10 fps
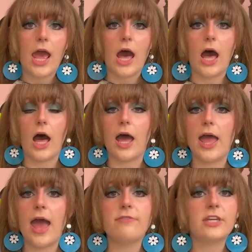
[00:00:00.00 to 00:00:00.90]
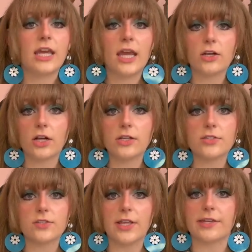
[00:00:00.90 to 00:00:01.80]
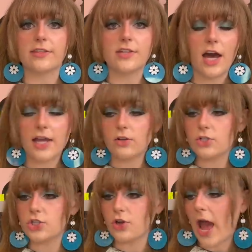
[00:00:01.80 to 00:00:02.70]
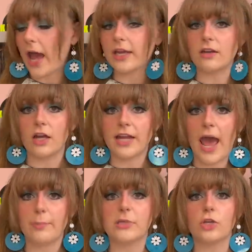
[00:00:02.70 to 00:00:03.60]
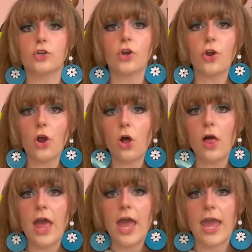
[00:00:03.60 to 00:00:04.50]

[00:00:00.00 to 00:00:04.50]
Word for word: heavy hitters like the title track and Unhappy Girl,